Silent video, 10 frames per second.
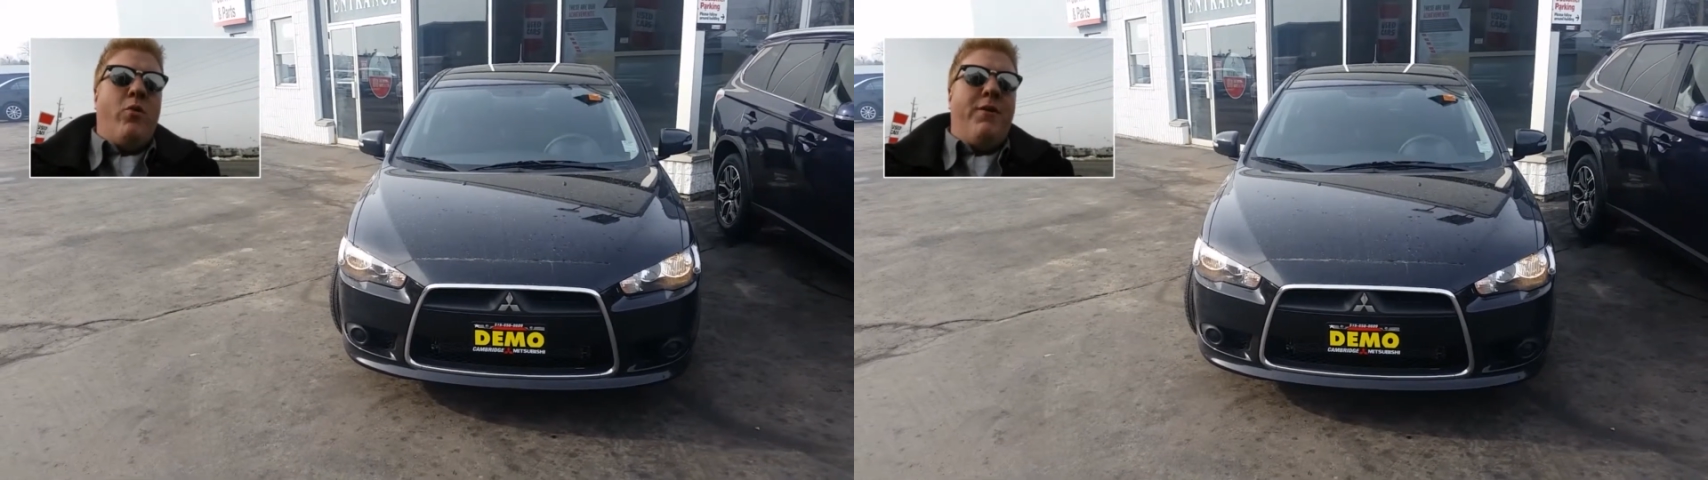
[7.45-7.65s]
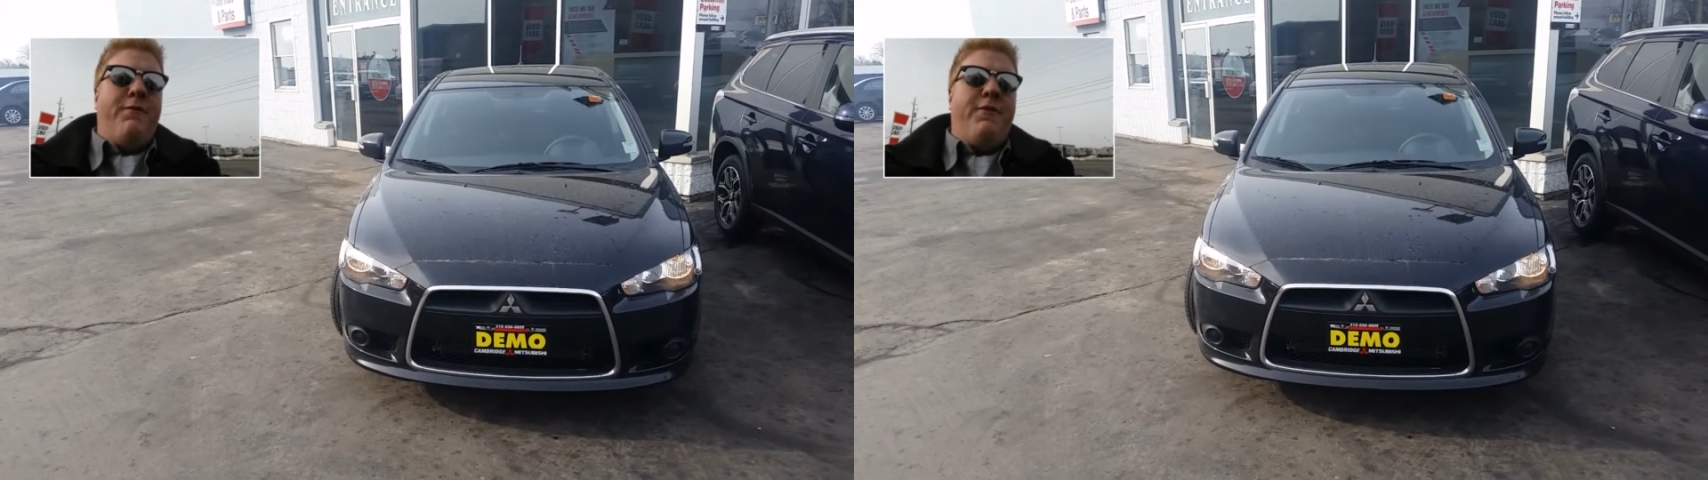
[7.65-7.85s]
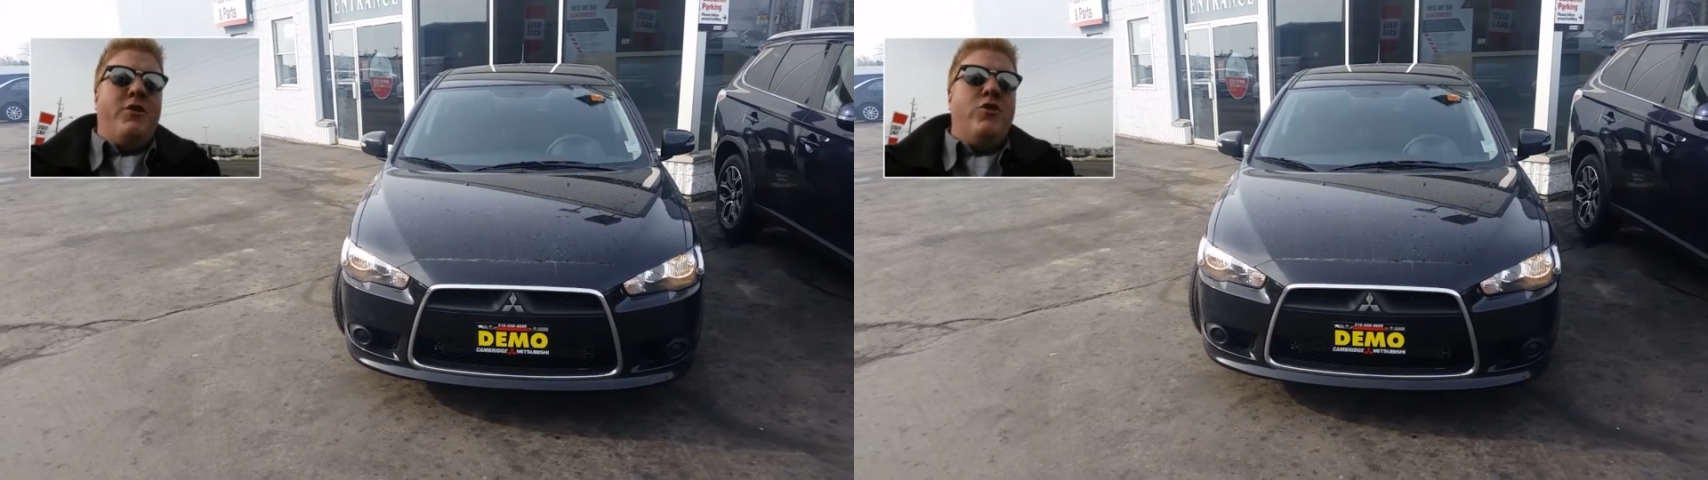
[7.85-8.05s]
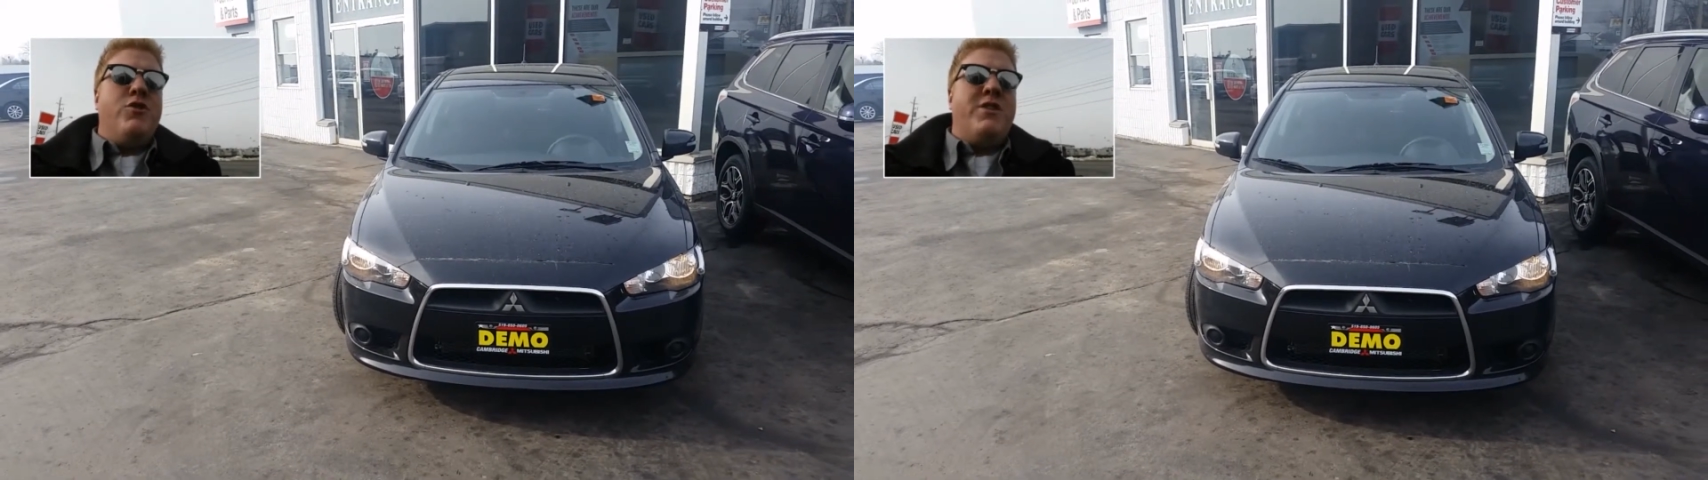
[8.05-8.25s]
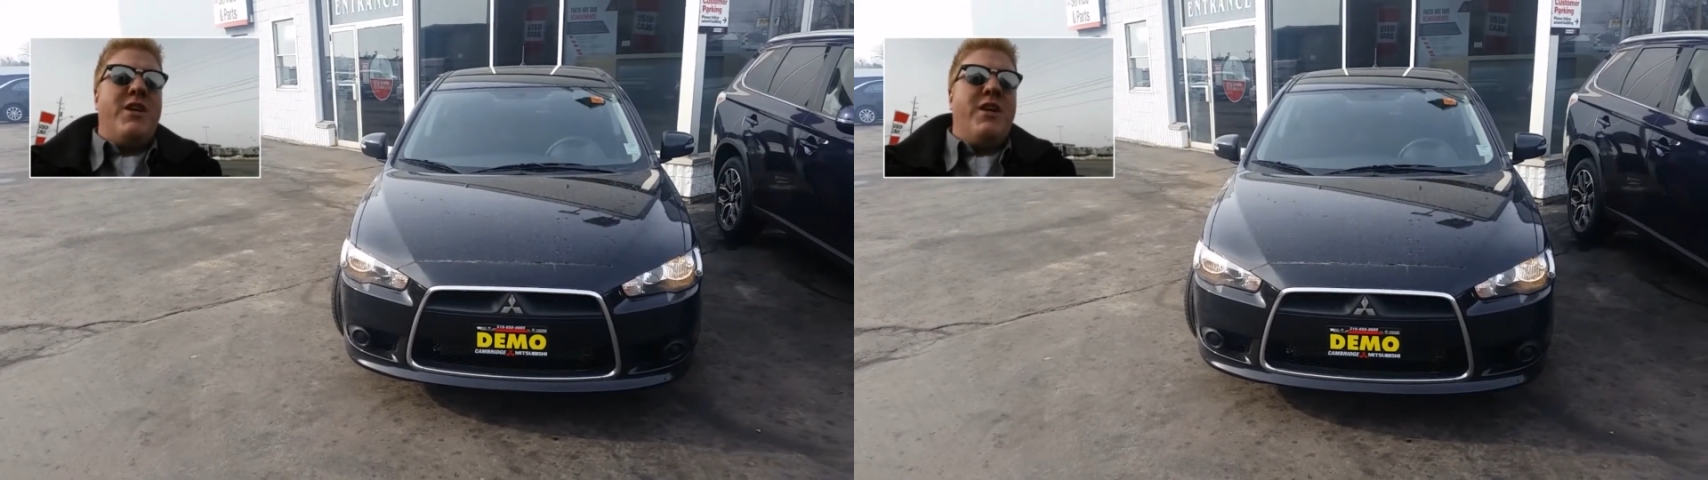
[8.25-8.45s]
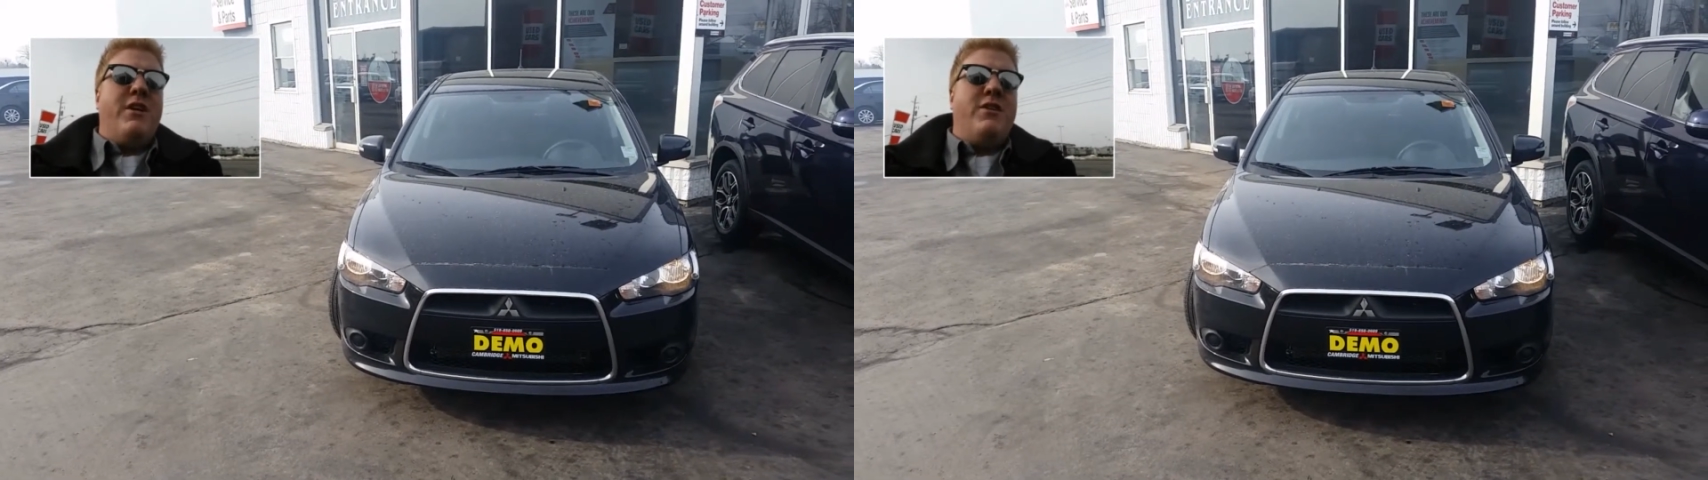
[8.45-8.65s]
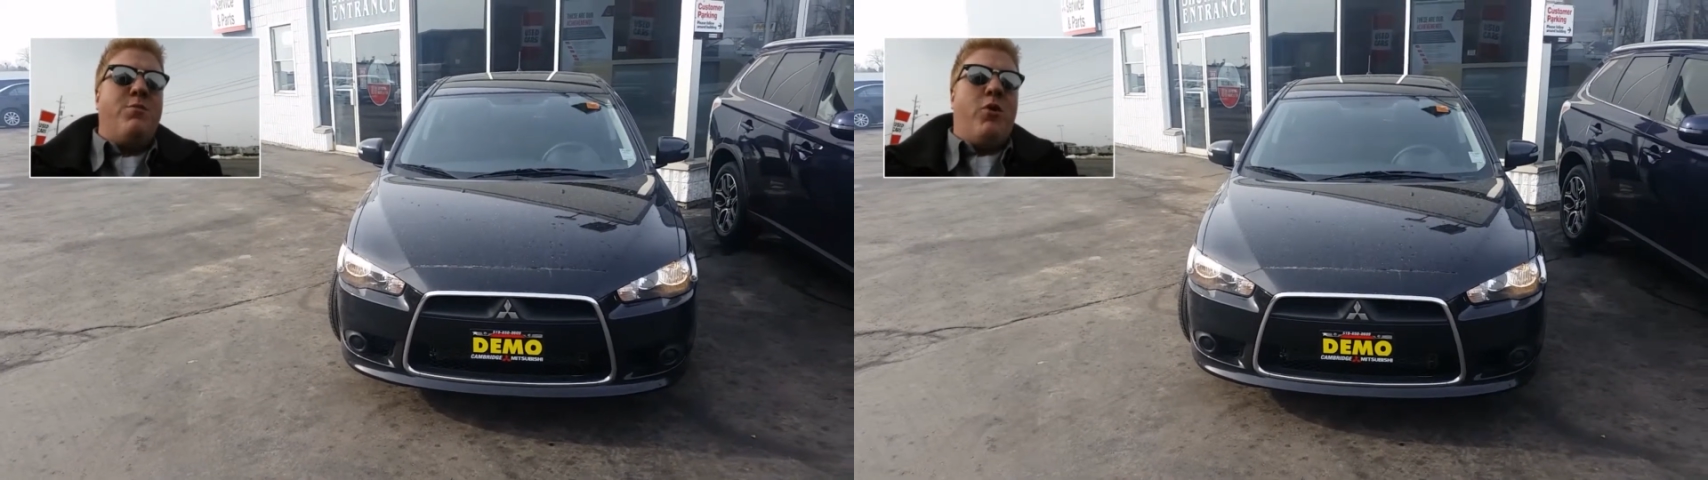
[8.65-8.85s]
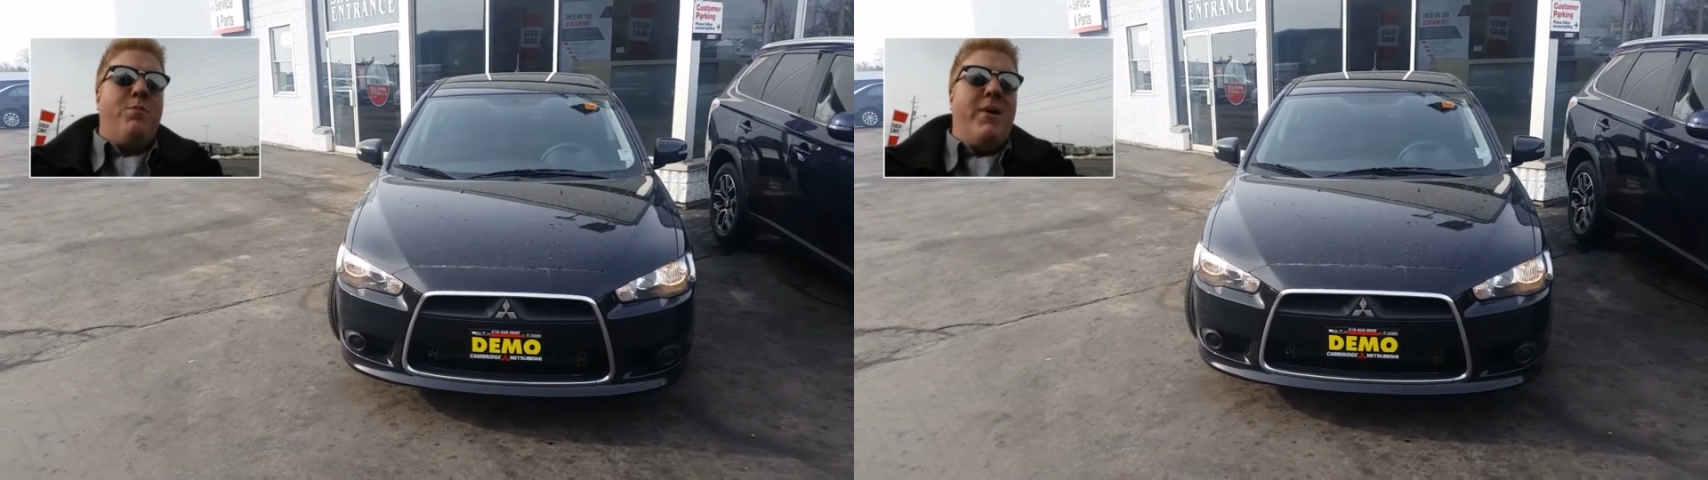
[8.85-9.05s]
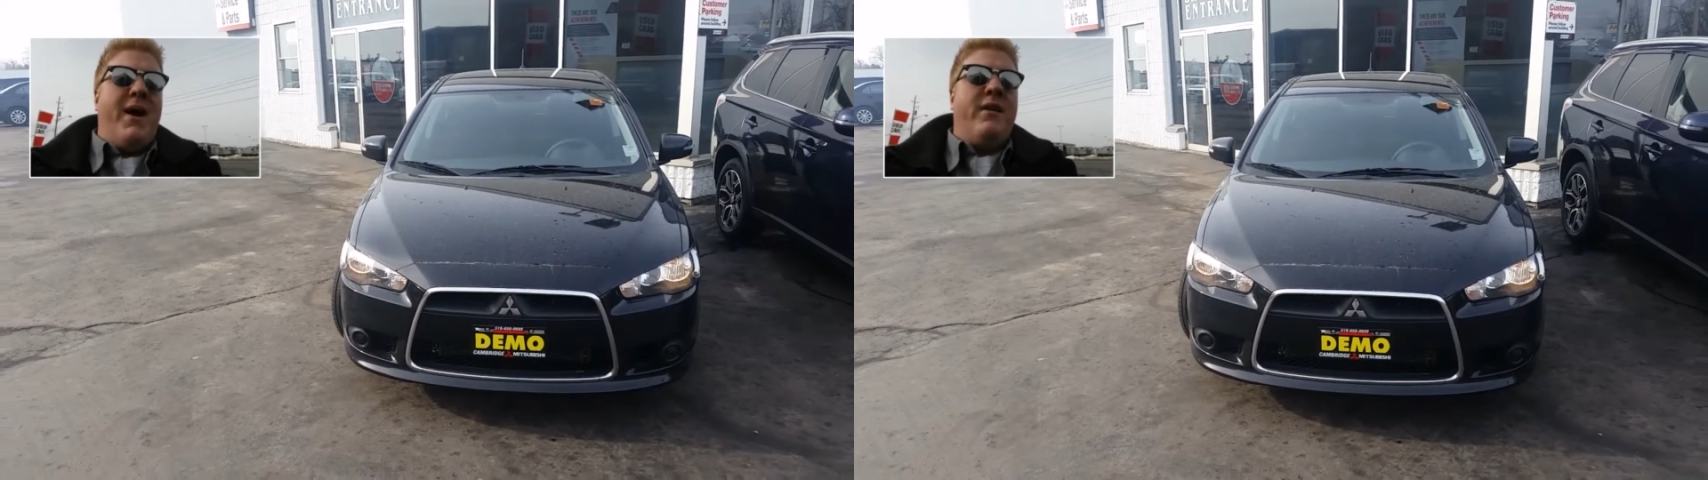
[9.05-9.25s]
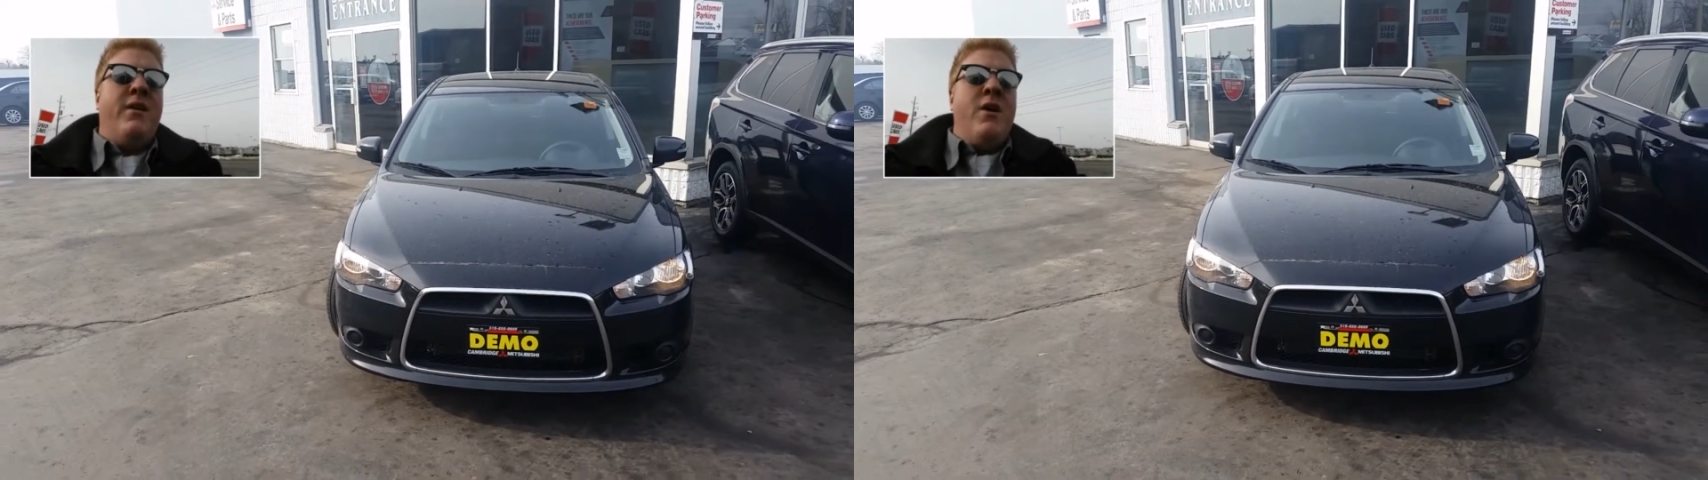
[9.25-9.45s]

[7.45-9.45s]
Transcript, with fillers: what features the Sportback